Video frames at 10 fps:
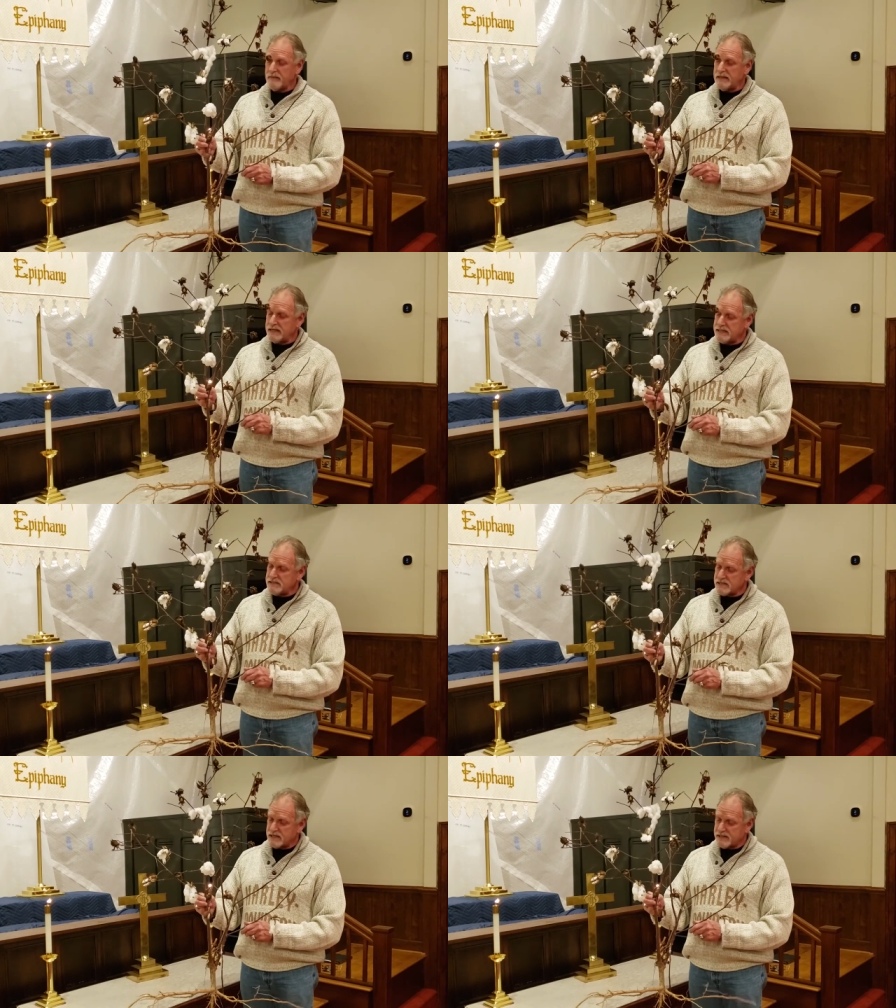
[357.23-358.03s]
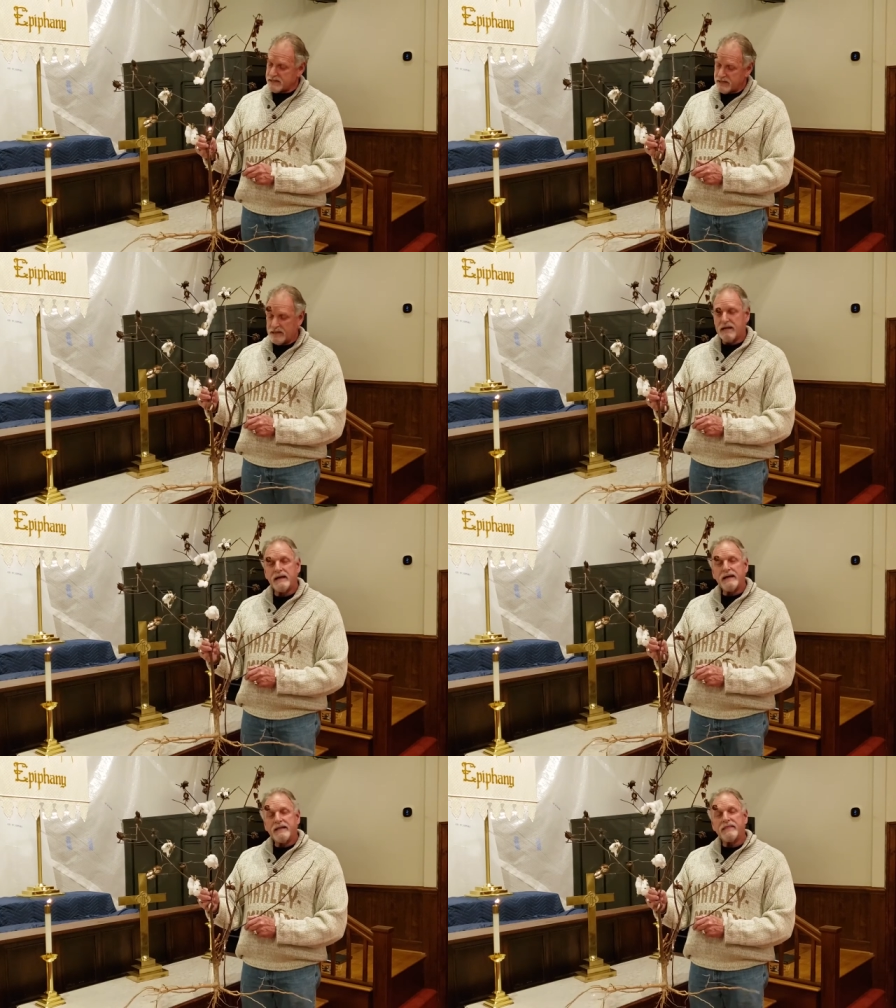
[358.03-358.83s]
He said,
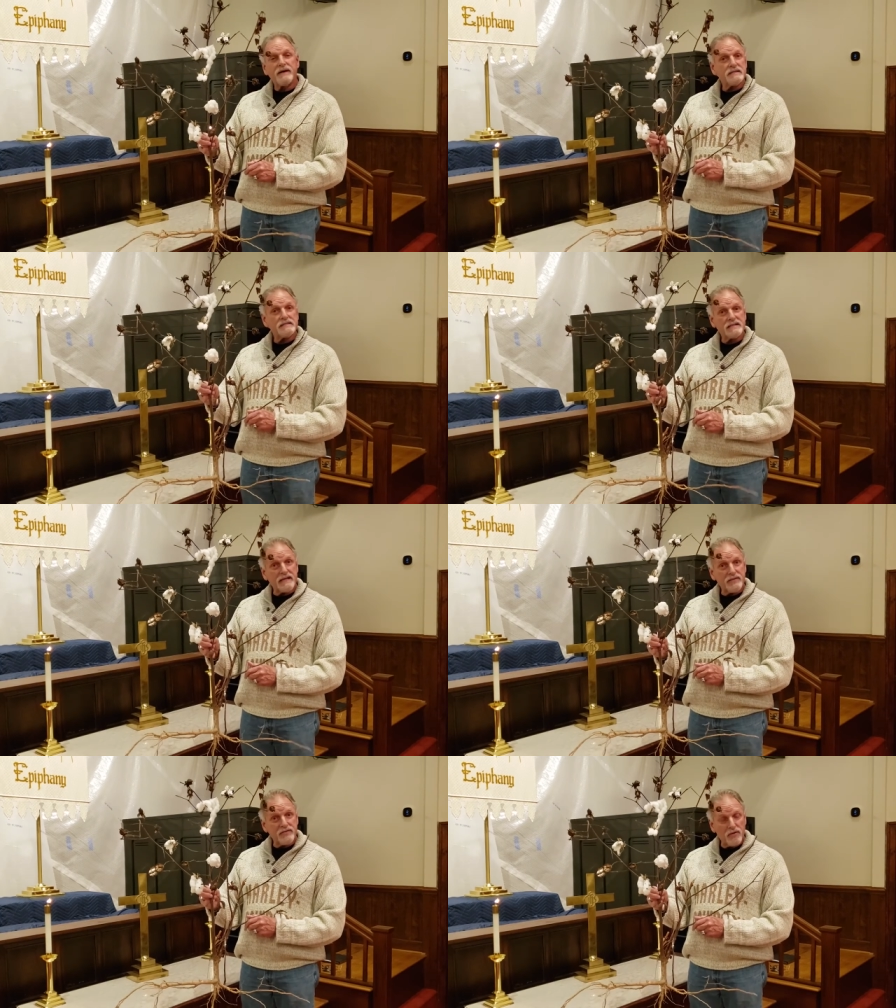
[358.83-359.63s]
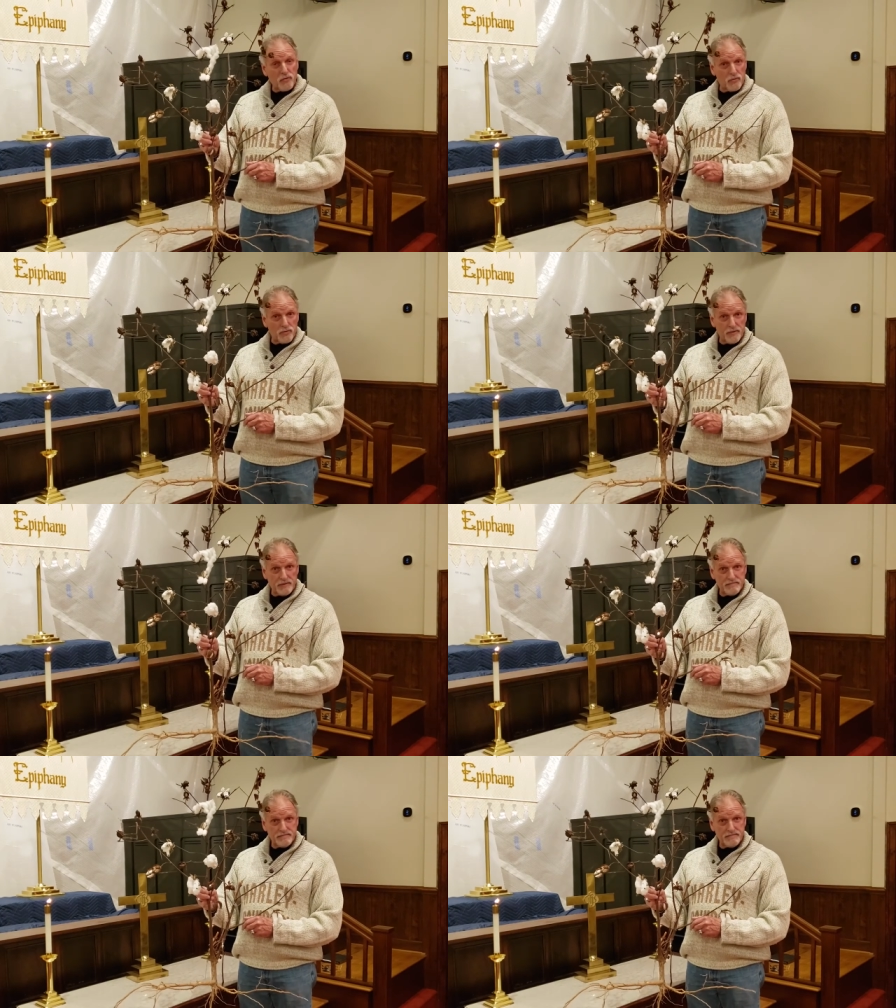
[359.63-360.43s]
Thus saith the Lord,
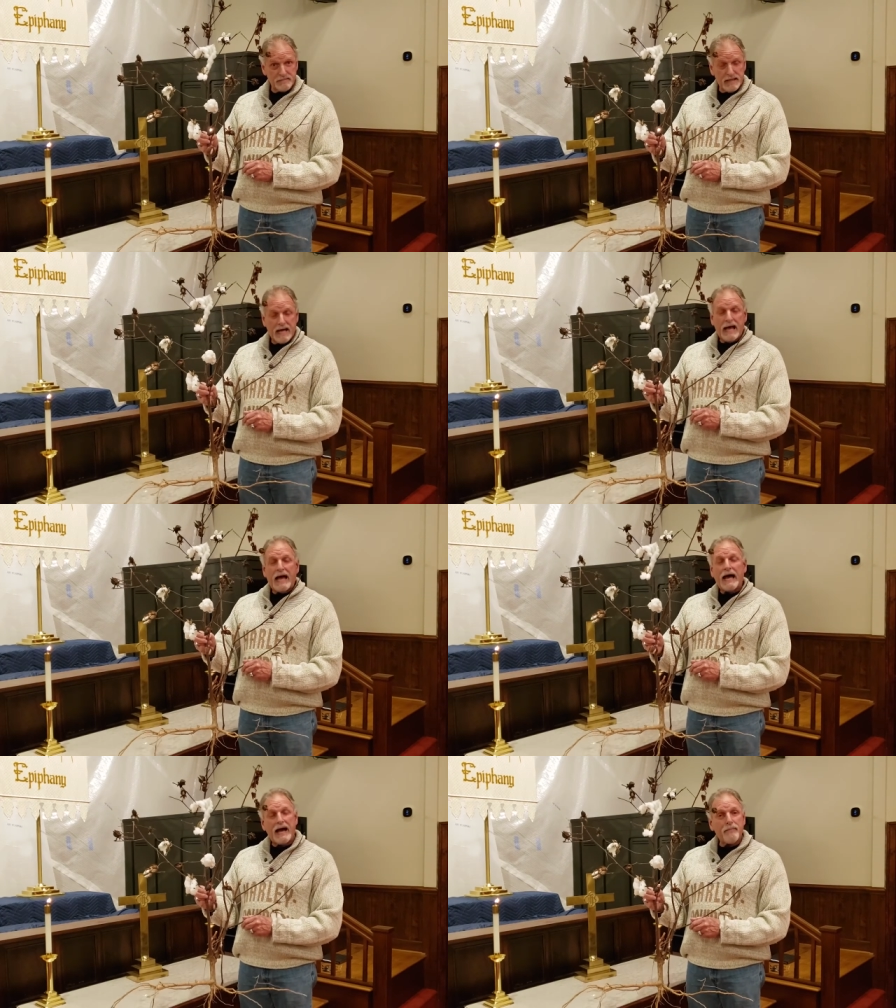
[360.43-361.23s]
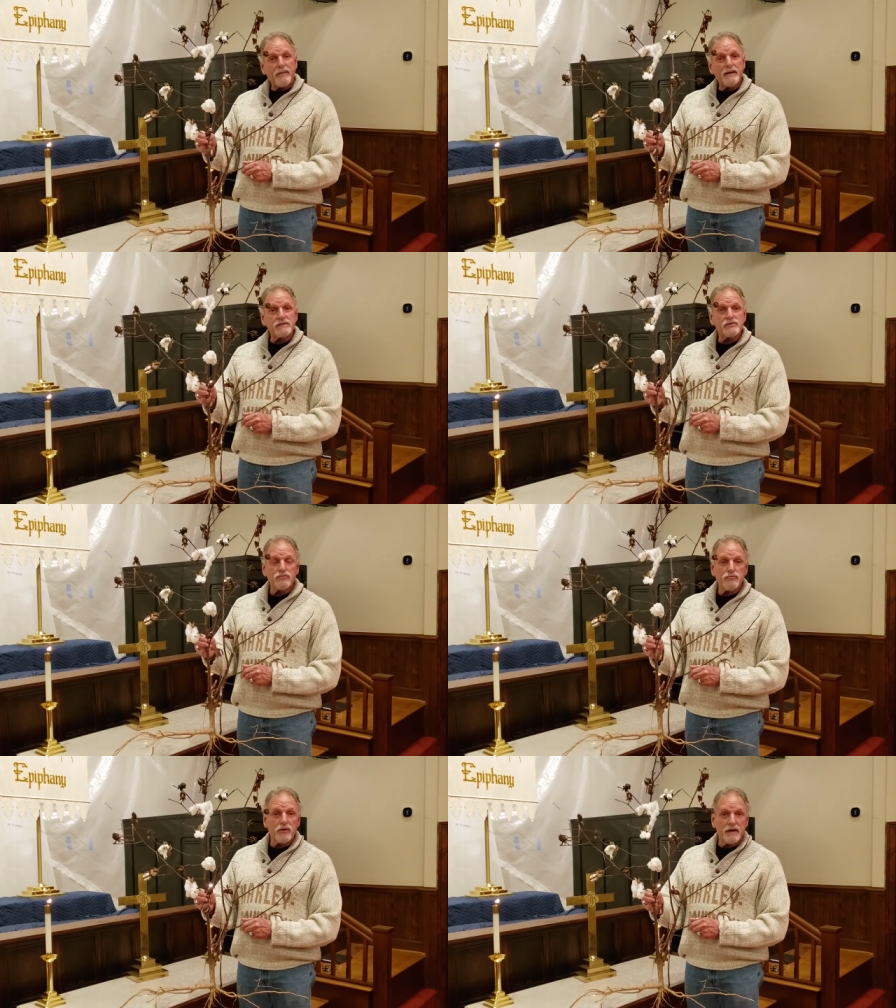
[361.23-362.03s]
Happy is the
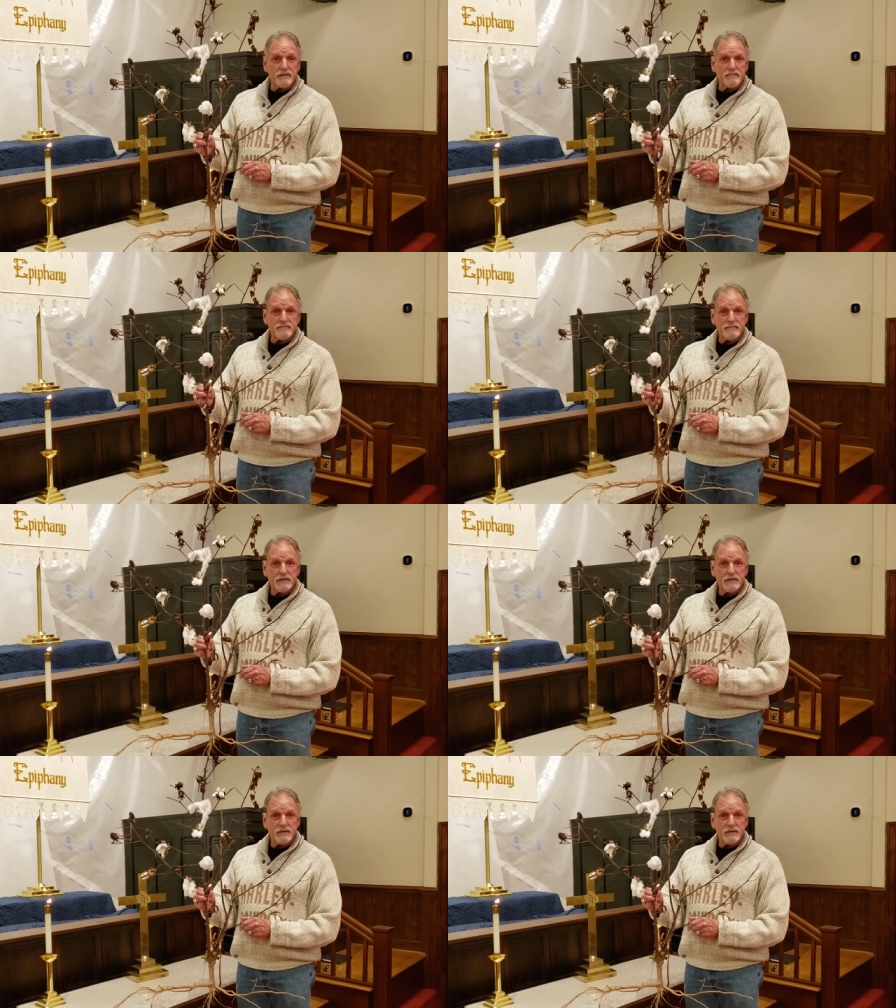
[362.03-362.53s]
one